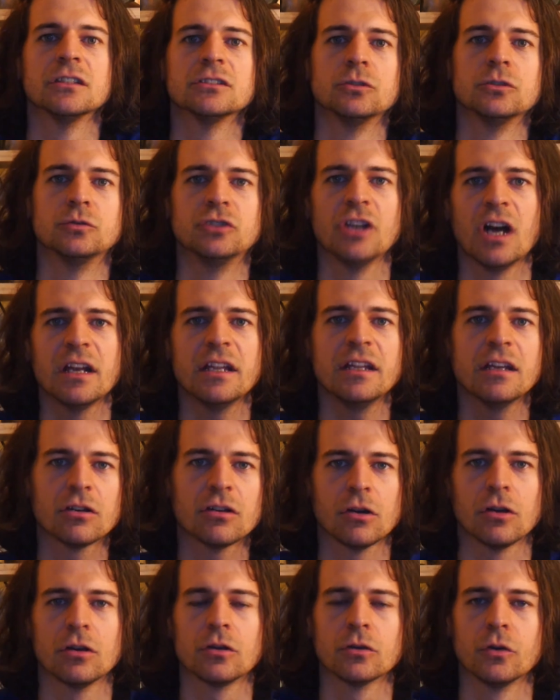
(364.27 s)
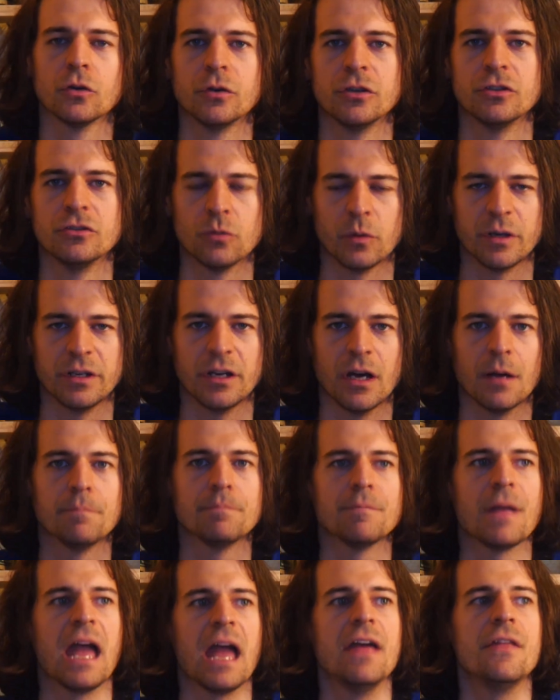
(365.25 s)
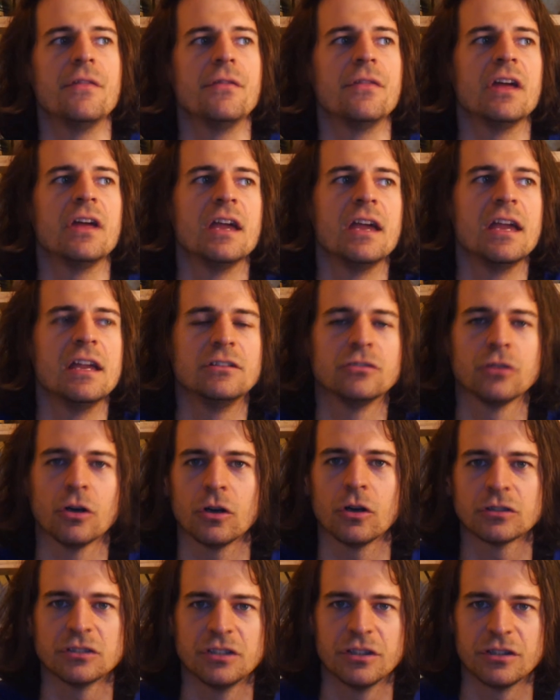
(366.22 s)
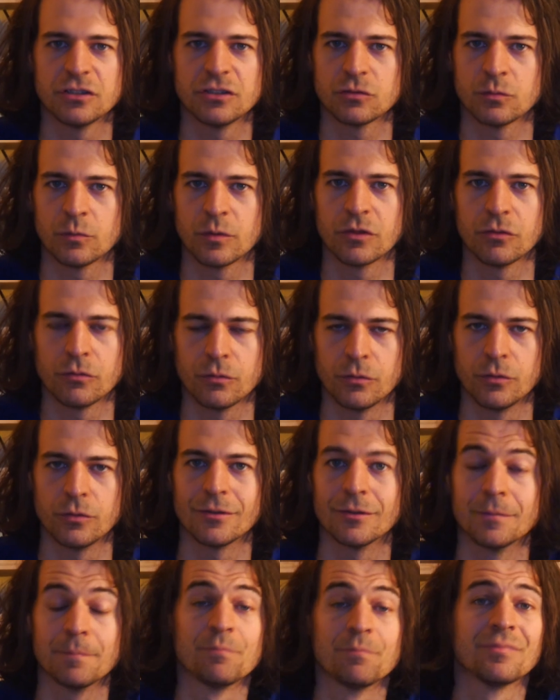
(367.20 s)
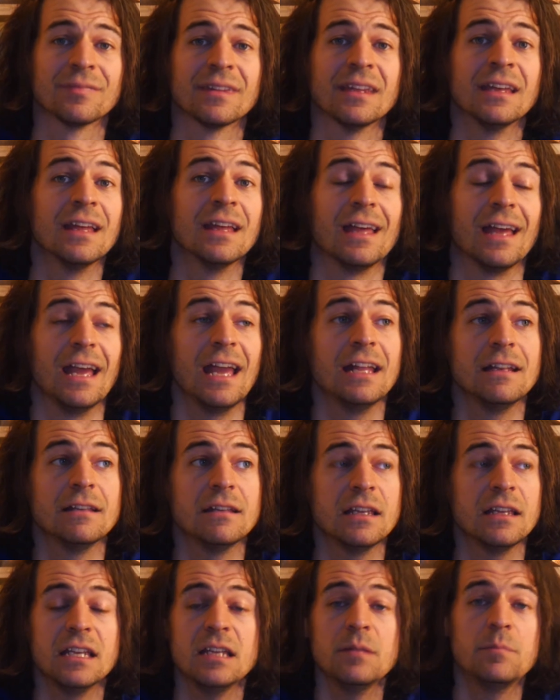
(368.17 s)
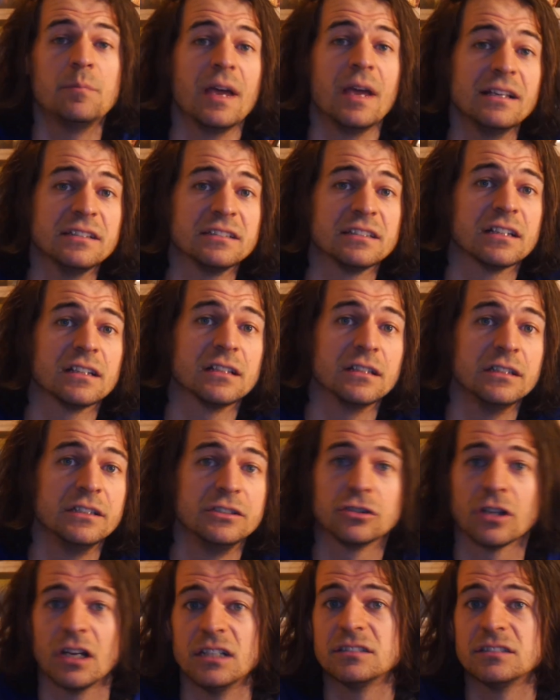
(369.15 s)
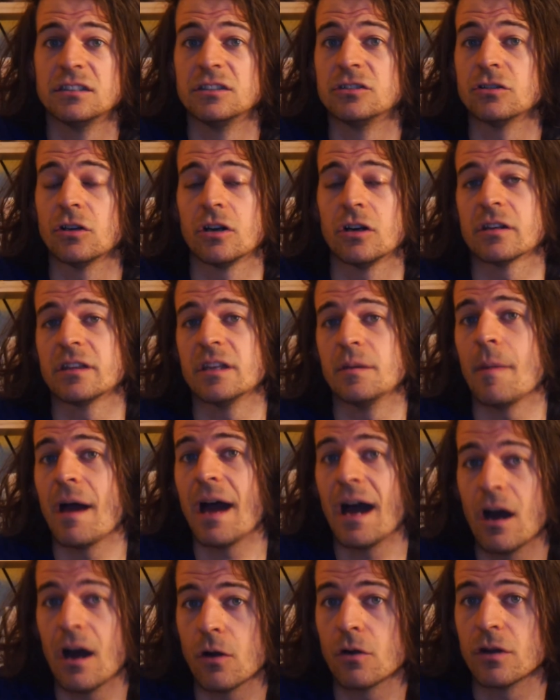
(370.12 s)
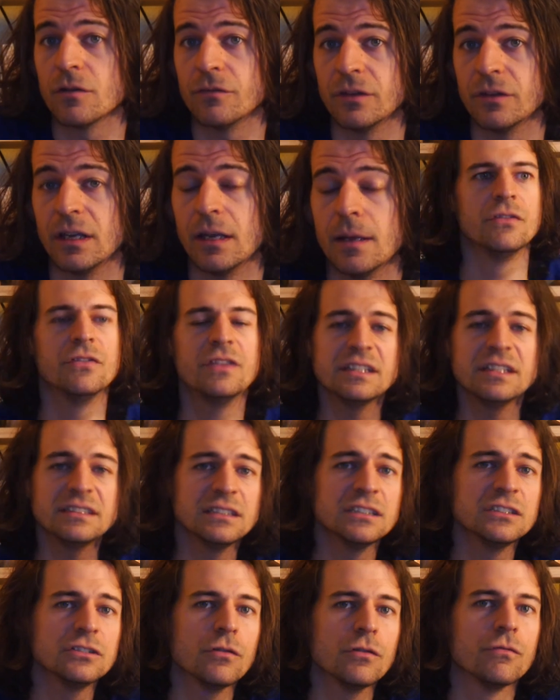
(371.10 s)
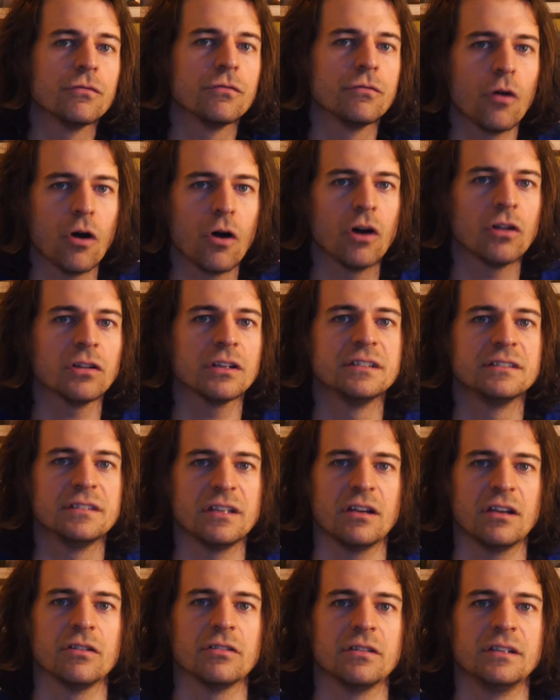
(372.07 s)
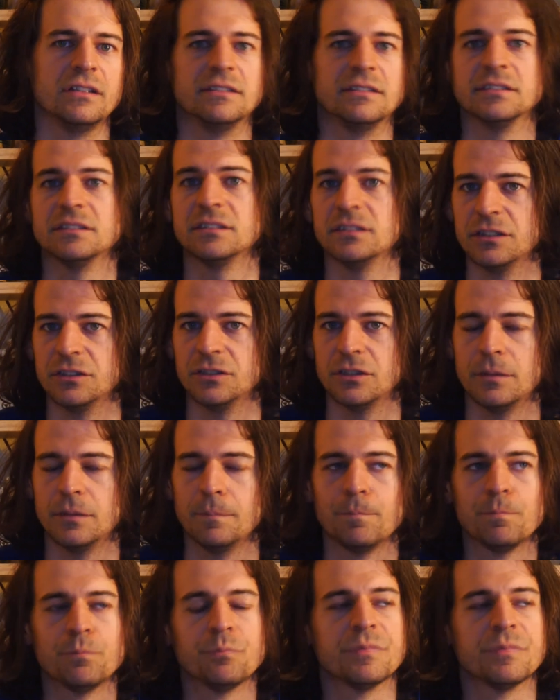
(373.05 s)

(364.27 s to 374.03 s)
So Johnny and Carl go to join up, and they talk to this recruiter. And he basically tries to talk them out of it. This is a voluntary decision.